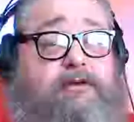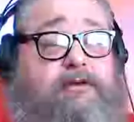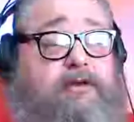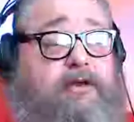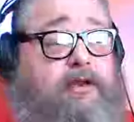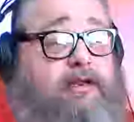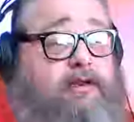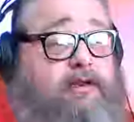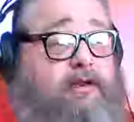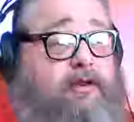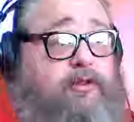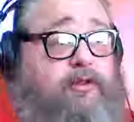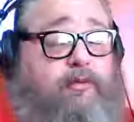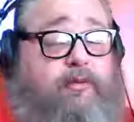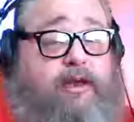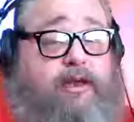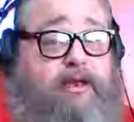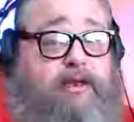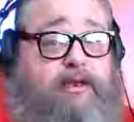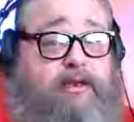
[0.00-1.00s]
and, you know, the
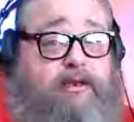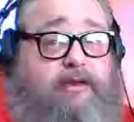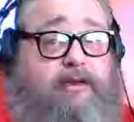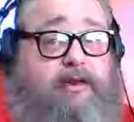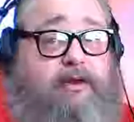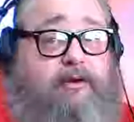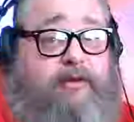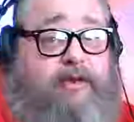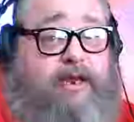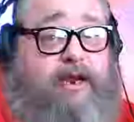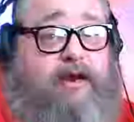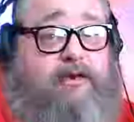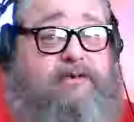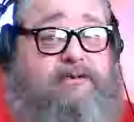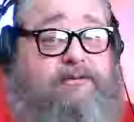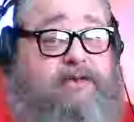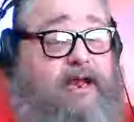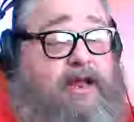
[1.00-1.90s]
way he carries.